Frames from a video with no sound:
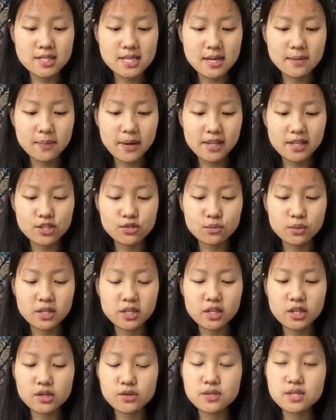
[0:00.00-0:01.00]
sit by these
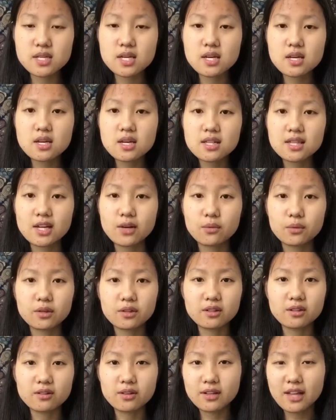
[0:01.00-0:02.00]
windows that
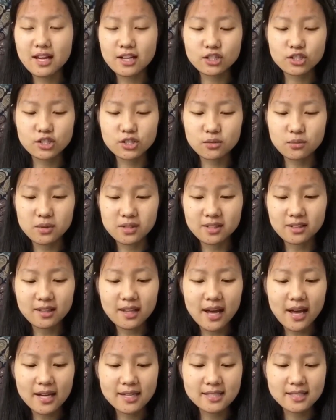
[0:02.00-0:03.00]
weren't actually with
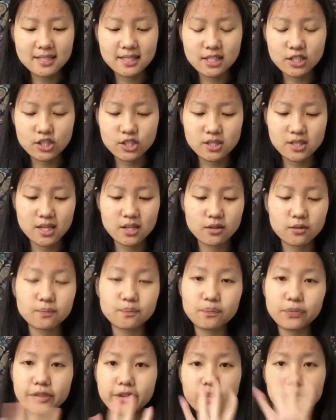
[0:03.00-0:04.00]
glass and they just like
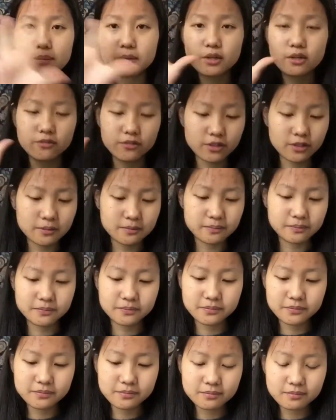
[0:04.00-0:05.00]
beautiful.
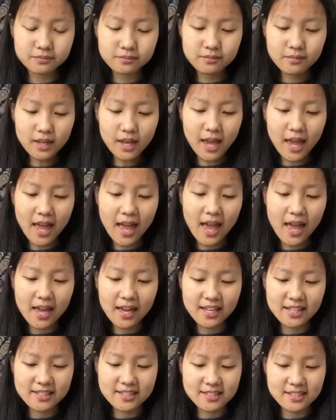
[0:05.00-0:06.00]

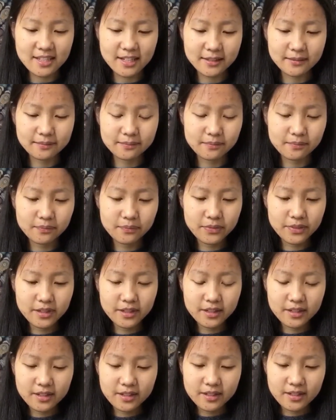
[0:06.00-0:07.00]
And um
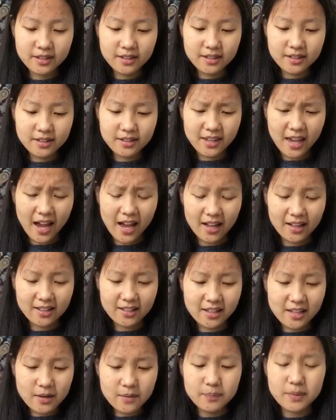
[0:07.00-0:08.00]
yeah,
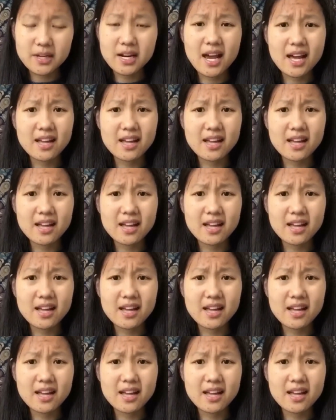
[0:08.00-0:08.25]
but